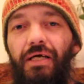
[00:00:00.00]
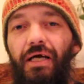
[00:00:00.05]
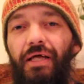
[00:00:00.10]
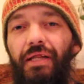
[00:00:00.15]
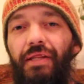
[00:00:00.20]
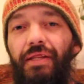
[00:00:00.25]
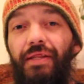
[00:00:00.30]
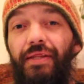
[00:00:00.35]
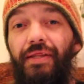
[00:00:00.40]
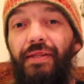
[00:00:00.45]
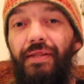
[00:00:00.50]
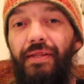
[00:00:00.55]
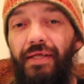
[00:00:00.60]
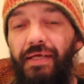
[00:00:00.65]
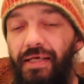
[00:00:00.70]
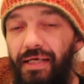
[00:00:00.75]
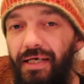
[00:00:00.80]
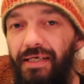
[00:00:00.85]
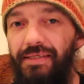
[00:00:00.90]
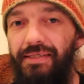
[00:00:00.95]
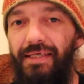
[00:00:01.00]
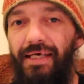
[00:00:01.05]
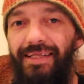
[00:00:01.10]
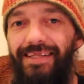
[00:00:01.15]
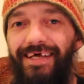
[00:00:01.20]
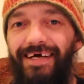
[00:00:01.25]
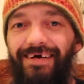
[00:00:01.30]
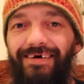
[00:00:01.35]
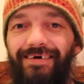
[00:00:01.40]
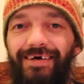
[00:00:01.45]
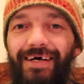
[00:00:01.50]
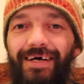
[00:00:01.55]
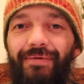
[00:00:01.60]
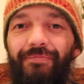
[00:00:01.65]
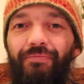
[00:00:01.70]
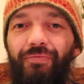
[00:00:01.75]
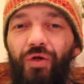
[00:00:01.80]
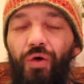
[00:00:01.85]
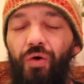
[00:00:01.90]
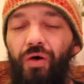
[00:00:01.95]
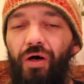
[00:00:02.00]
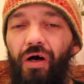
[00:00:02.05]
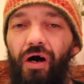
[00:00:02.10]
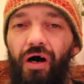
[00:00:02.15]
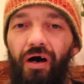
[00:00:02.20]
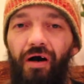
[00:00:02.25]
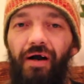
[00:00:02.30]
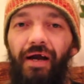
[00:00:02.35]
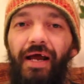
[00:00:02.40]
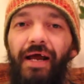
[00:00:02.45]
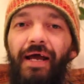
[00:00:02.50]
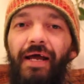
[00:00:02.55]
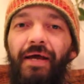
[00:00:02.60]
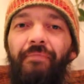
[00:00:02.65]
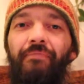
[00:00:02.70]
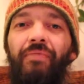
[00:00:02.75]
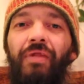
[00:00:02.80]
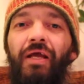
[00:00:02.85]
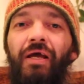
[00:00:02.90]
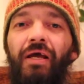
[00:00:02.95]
I think I said that right, or RA.